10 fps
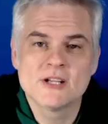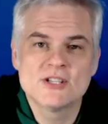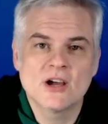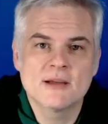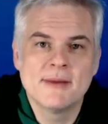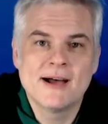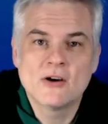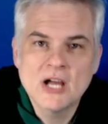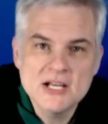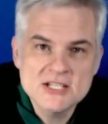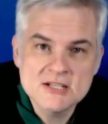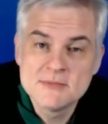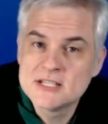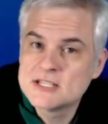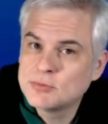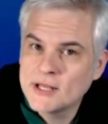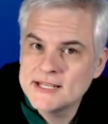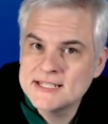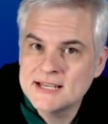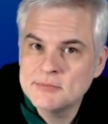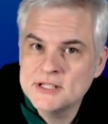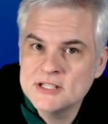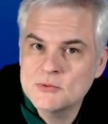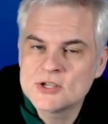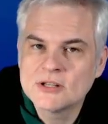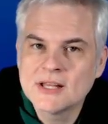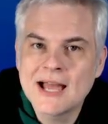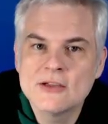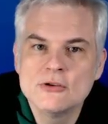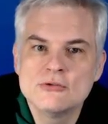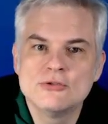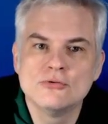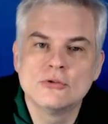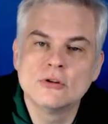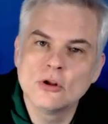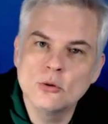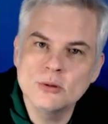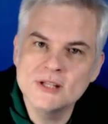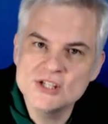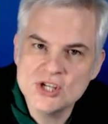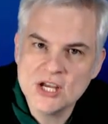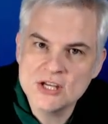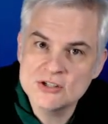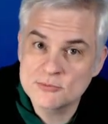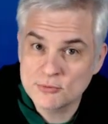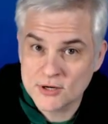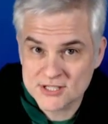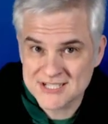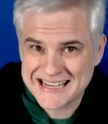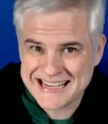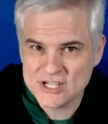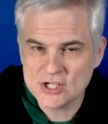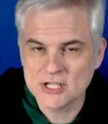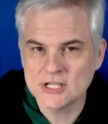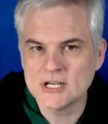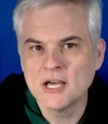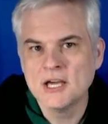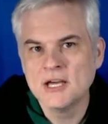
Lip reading: I want to talk about custom display templates, which allow you to globally change the presentation